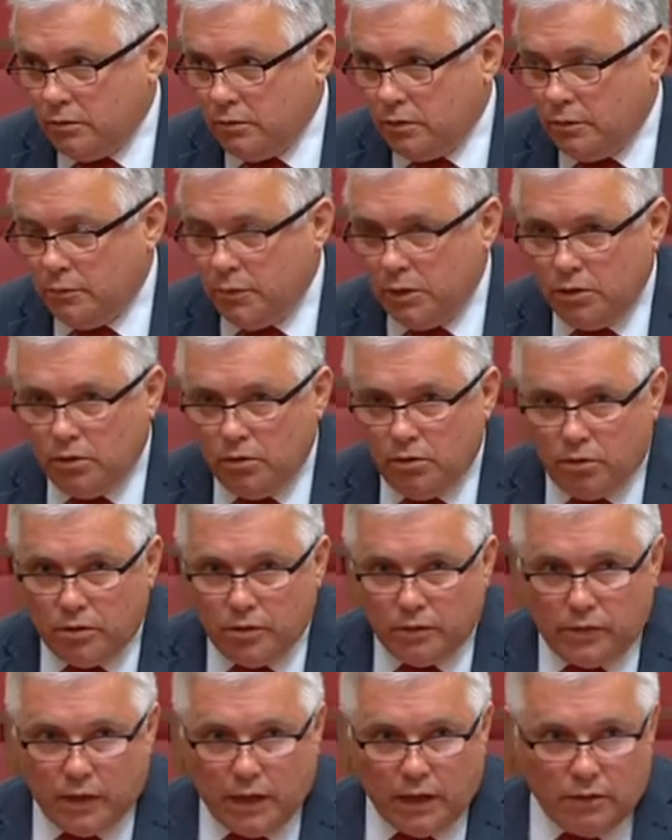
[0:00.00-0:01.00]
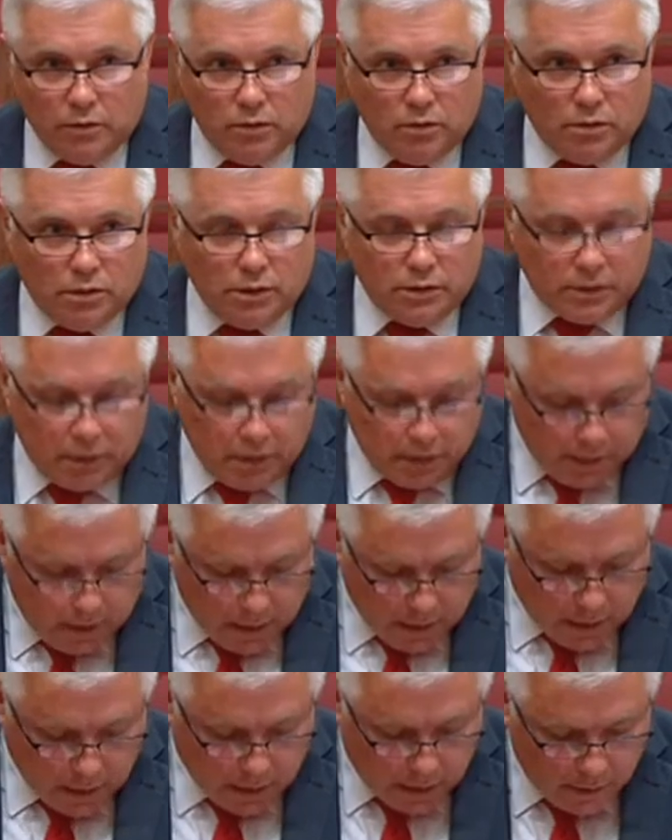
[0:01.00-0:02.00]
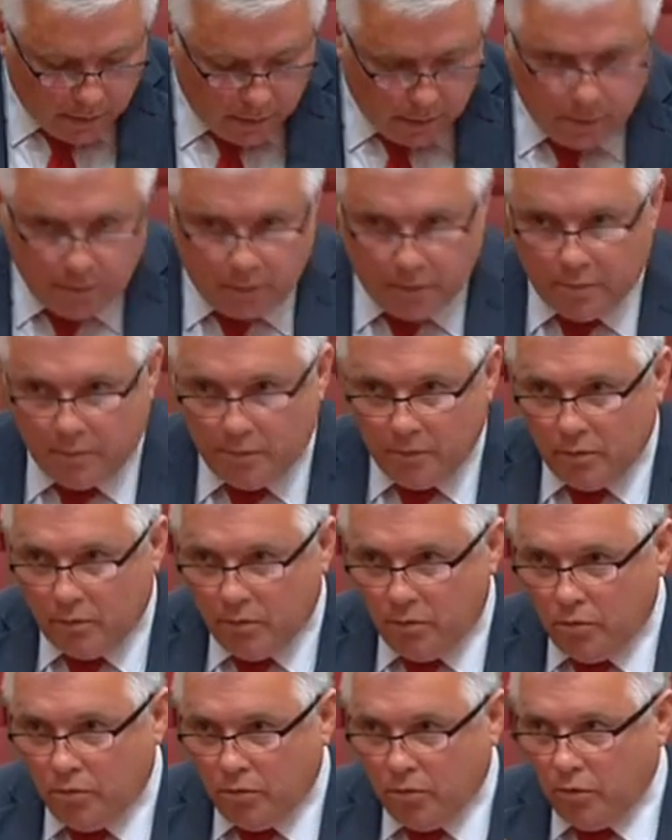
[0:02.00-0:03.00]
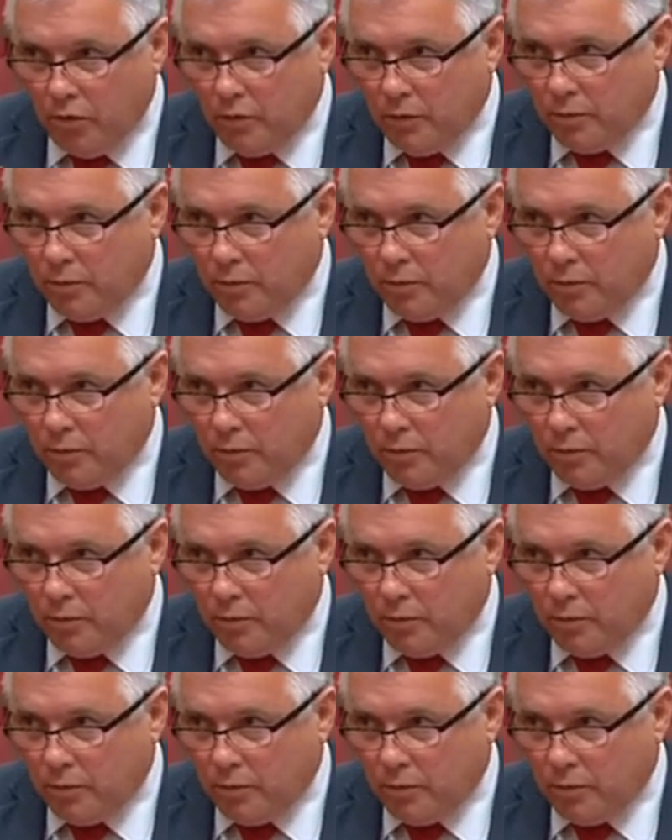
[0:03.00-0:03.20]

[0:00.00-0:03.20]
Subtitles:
and when you look at that, you look at all of the